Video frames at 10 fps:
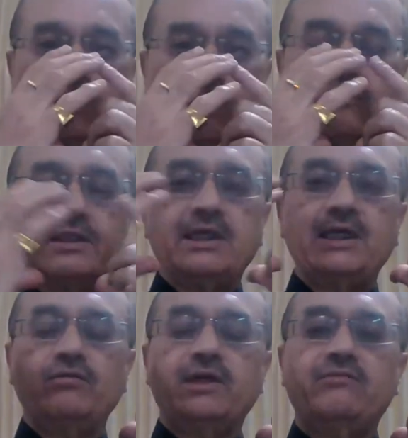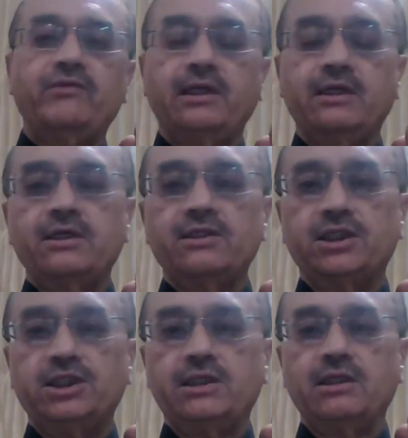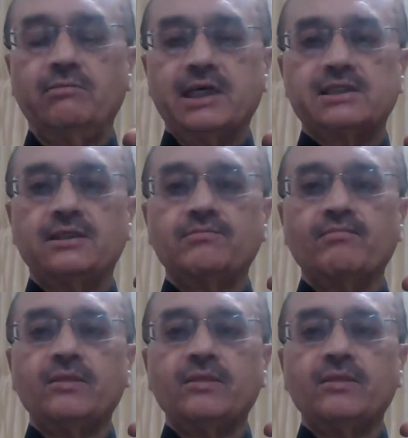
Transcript: And over that, you can wear a surgical mask.